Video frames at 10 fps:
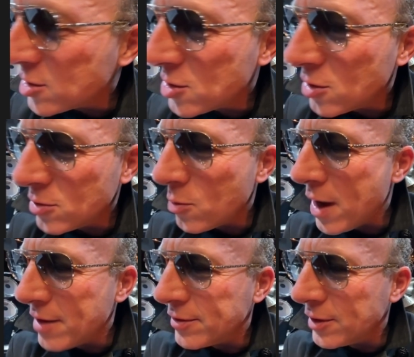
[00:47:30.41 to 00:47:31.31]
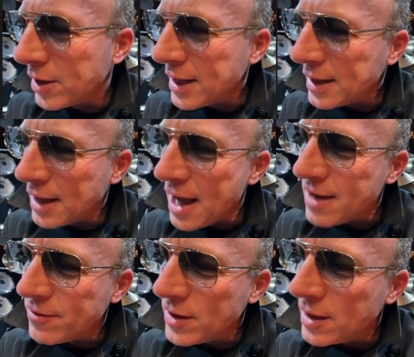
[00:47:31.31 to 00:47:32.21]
a certain way of looking at life.